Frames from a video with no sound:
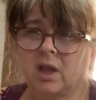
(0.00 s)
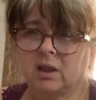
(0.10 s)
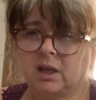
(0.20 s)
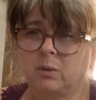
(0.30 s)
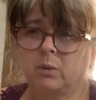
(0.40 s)

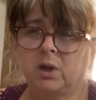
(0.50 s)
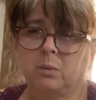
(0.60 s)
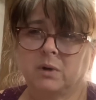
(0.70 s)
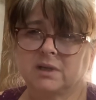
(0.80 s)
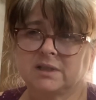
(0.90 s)
like when you
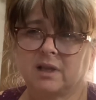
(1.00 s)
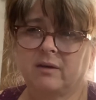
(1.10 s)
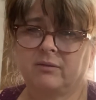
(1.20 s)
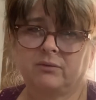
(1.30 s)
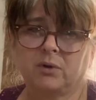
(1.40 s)
want to
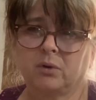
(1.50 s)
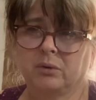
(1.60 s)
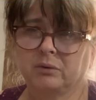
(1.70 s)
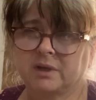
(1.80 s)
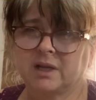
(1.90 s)
slough
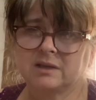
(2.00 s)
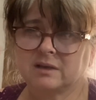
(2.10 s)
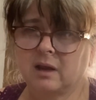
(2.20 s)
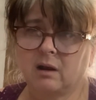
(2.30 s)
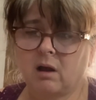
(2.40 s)
your dead
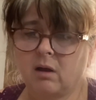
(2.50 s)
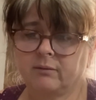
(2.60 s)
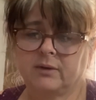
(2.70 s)
skin off.